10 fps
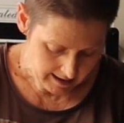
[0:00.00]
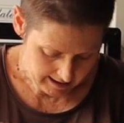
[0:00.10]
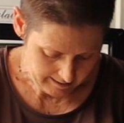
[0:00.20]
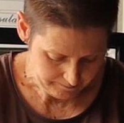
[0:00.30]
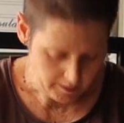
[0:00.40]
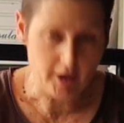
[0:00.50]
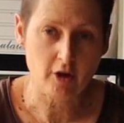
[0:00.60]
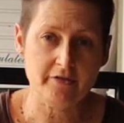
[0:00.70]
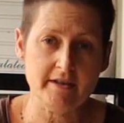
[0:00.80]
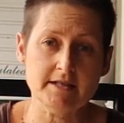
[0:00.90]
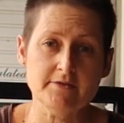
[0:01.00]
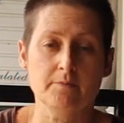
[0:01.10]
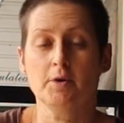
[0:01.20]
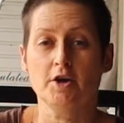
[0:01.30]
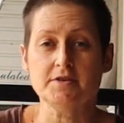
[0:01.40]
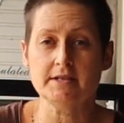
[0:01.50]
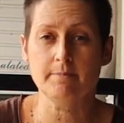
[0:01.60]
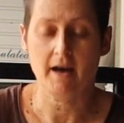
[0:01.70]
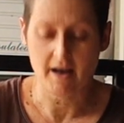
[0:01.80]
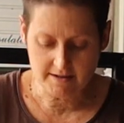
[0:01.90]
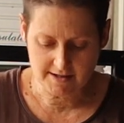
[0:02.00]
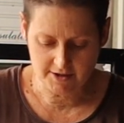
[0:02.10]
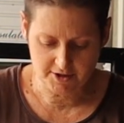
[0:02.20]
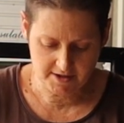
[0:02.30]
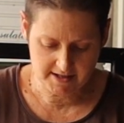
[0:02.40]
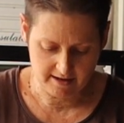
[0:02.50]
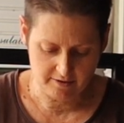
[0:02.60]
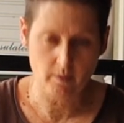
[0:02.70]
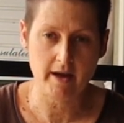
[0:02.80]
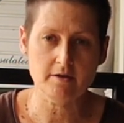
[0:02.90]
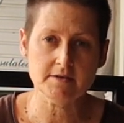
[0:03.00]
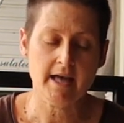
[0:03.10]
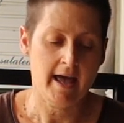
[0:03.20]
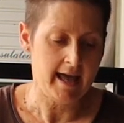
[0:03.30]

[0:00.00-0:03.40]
I got these from Coaster Parts in New South Wales,